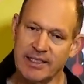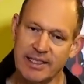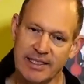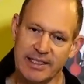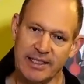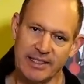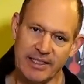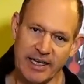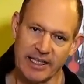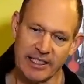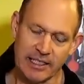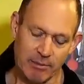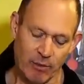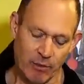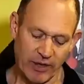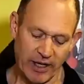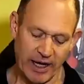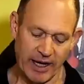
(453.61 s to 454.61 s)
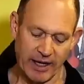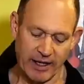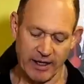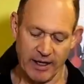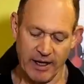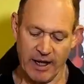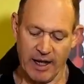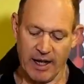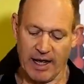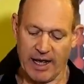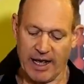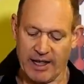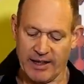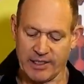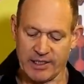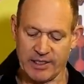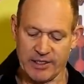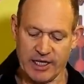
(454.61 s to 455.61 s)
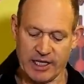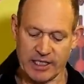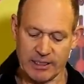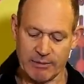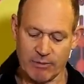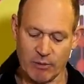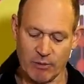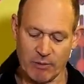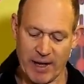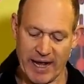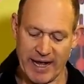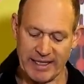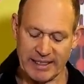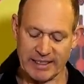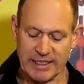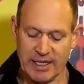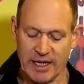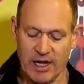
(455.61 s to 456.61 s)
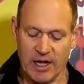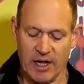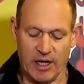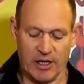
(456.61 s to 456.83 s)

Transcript: this adjustable thing, uh, this adjustable base.